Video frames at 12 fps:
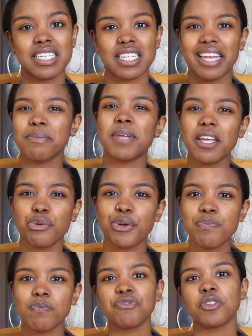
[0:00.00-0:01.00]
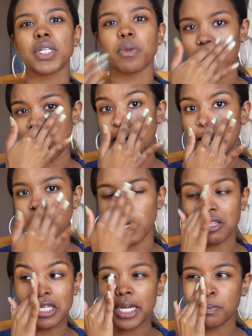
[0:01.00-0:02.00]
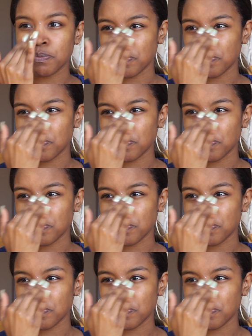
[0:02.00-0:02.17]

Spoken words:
to like peek through when you're wearing it throughout the day.